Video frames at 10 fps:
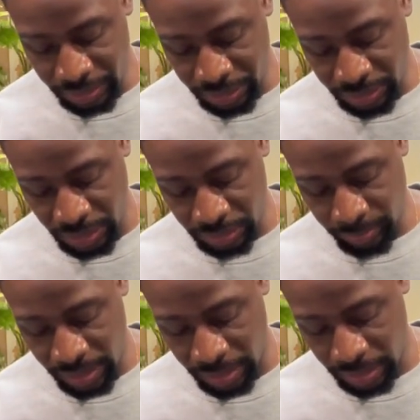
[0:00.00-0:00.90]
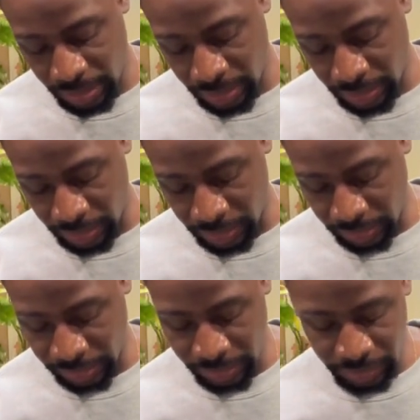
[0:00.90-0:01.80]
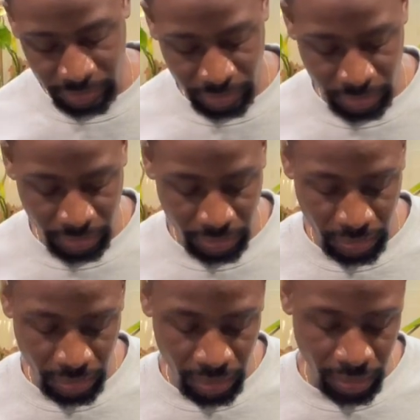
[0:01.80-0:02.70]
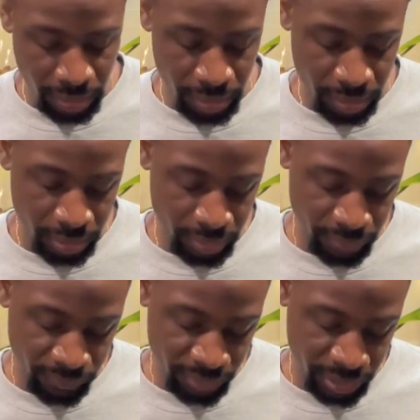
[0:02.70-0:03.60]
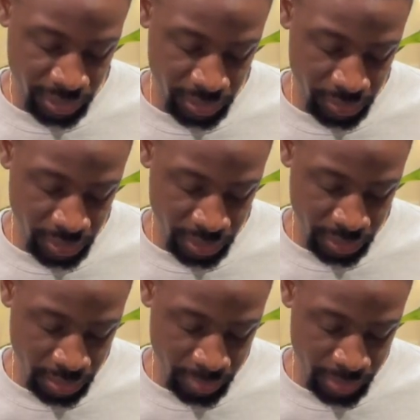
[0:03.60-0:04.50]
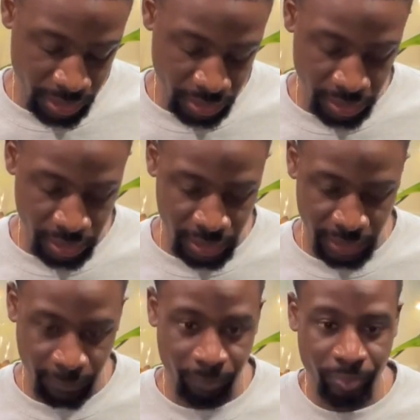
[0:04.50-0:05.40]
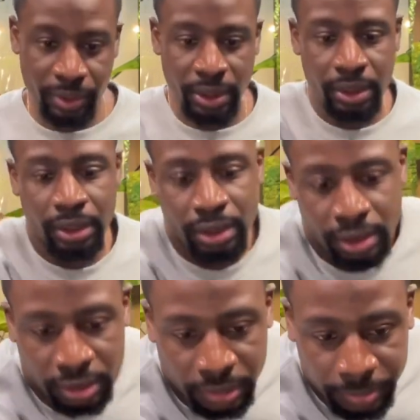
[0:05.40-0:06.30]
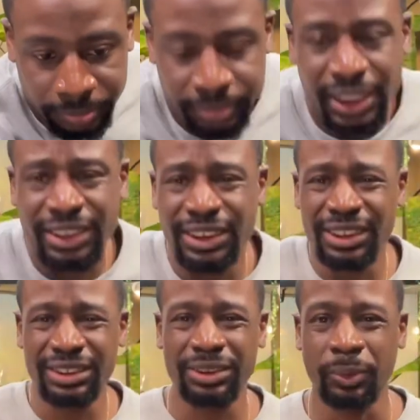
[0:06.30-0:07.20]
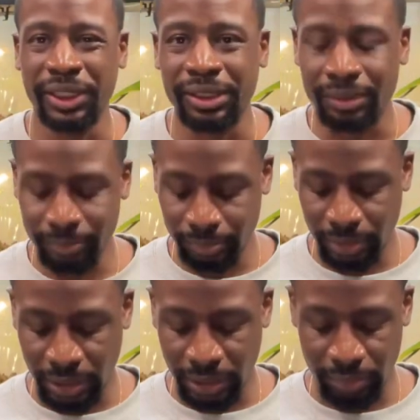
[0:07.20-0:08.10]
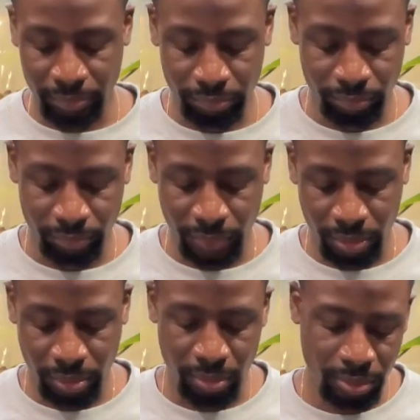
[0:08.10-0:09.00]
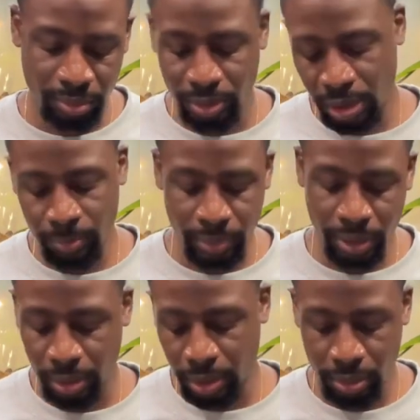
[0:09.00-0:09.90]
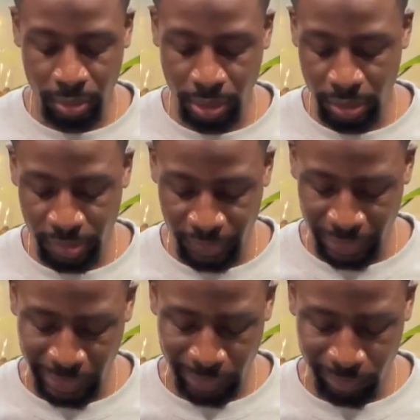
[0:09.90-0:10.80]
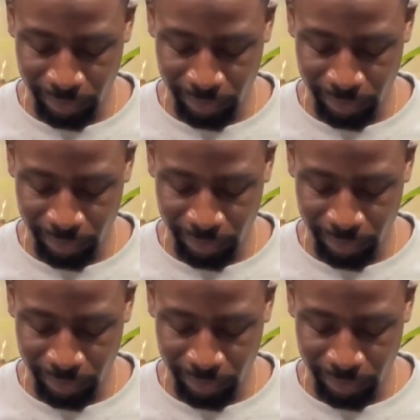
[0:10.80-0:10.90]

she talks about it a lot, like elitist. Her and her friend, they talk about it a lot. Just because it's weird. Like, oh, you got a plant that I don't have, like,